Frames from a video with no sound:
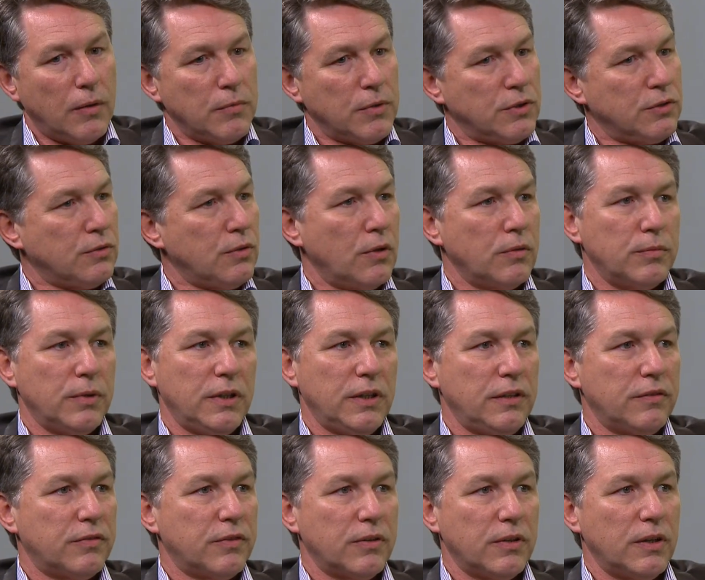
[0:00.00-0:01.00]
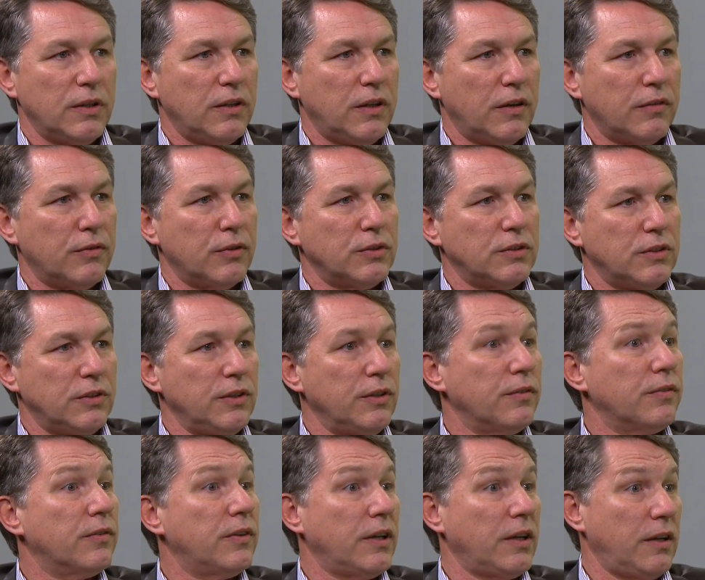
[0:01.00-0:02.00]
I'm a strong believer in diversity
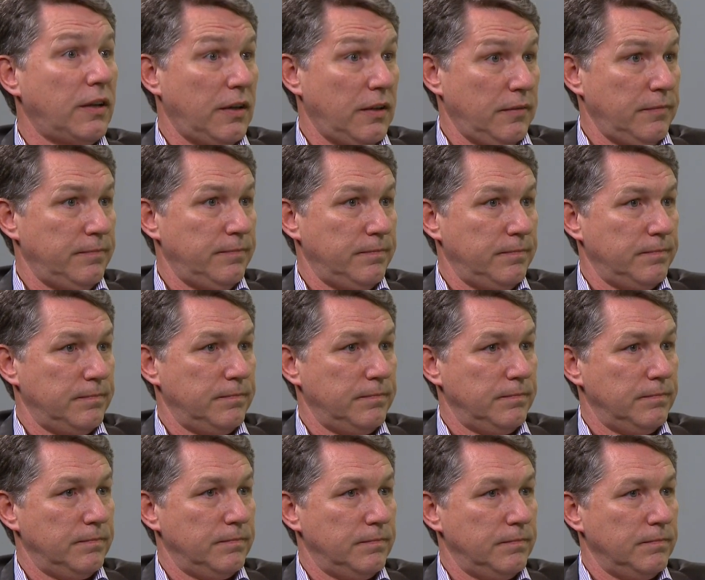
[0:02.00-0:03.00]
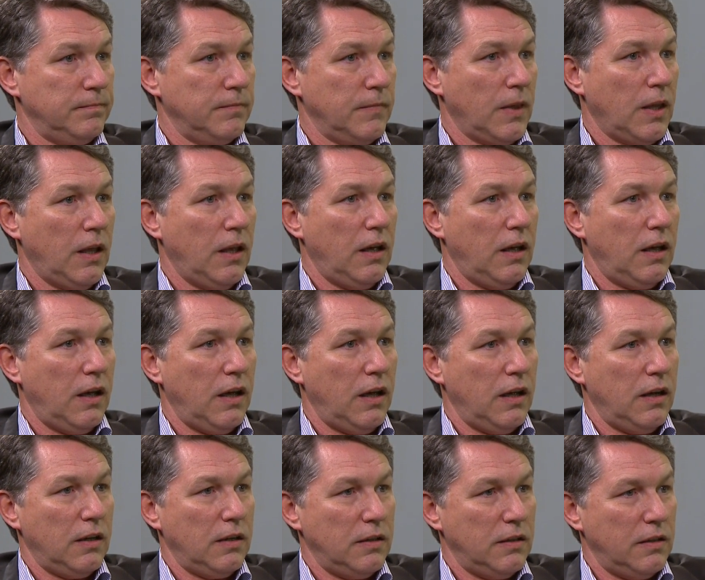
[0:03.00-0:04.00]
of thinking. Mm.
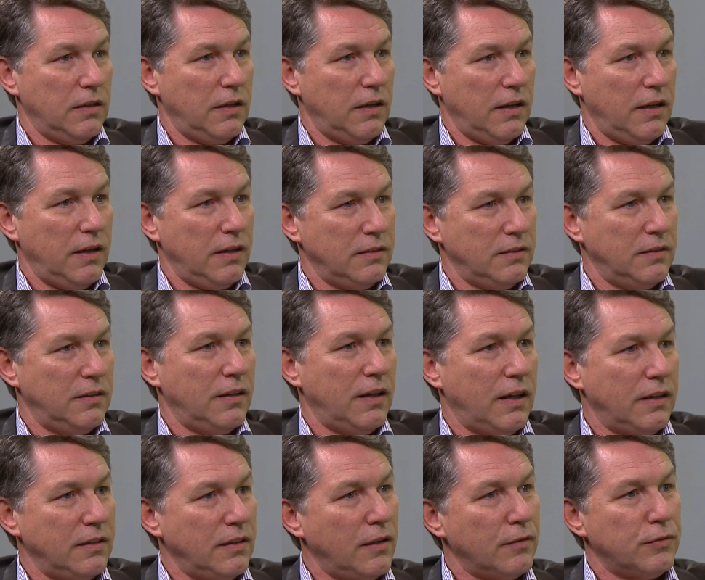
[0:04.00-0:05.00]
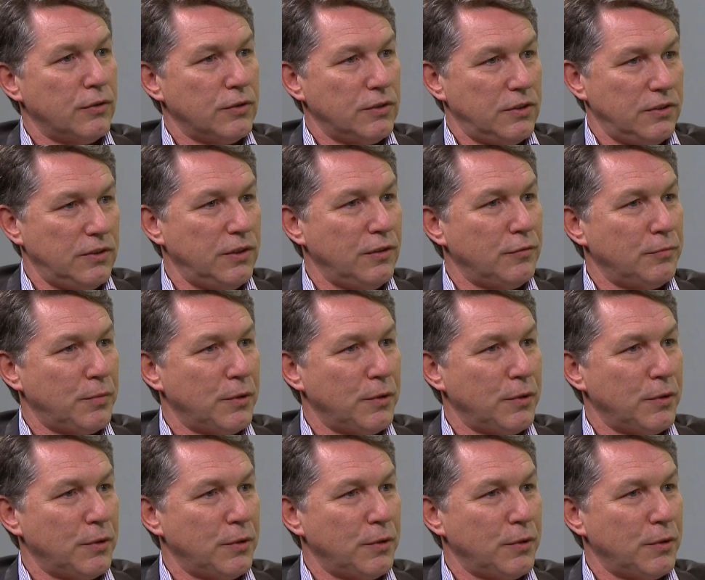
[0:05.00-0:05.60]
Uh, and and diversity of